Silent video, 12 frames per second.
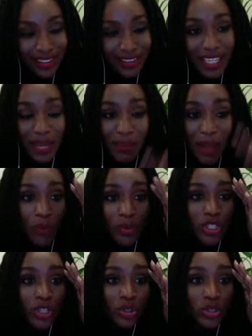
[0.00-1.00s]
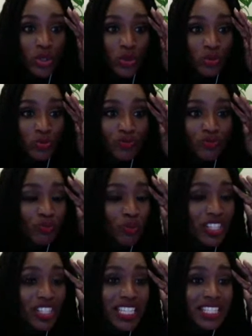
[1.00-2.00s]
Think about what she's gonna do
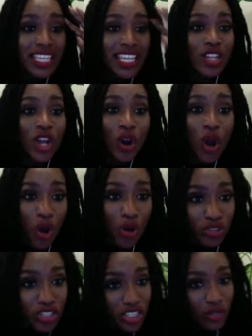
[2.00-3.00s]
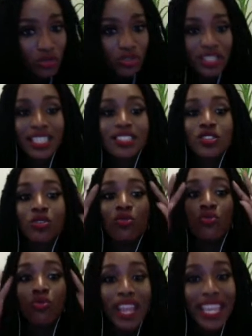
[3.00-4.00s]
when she gets her own children. It's
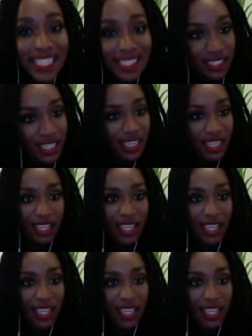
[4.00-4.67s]
crazy.